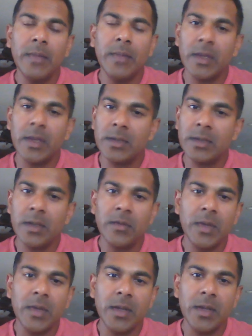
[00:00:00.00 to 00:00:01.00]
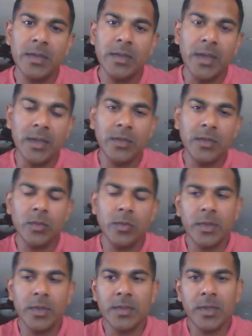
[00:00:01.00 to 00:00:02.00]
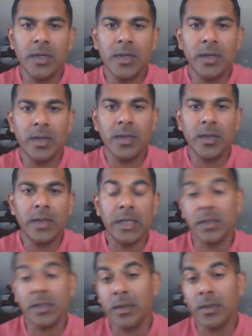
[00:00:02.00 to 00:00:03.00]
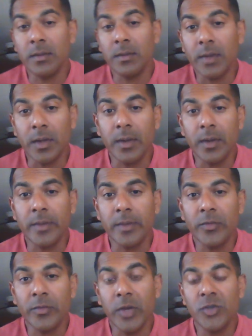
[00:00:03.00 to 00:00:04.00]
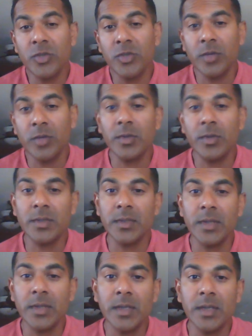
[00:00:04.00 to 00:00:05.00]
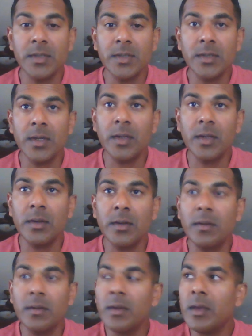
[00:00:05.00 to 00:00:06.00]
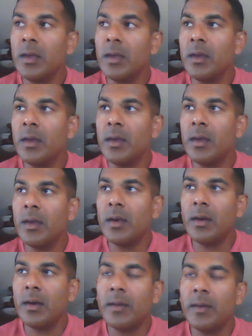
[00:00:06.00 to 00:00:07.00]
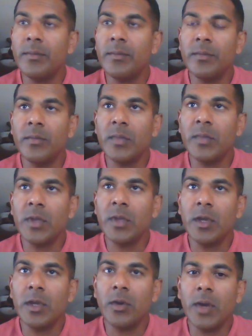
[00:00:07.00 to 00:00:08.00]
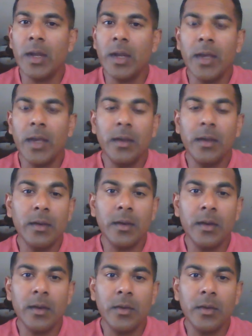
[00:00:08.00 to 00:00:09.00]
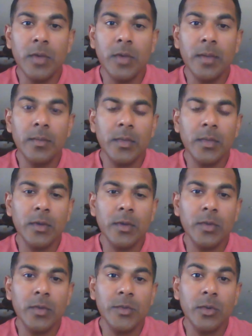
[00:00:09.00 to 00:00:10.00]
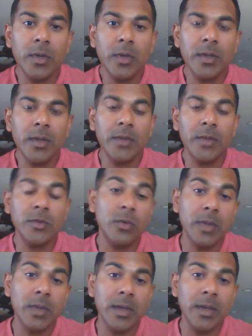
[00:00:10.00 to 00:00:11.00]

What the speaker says: Like I said, the vanilla taste was nice and fresh. It was nice, and I like cream soda. There's no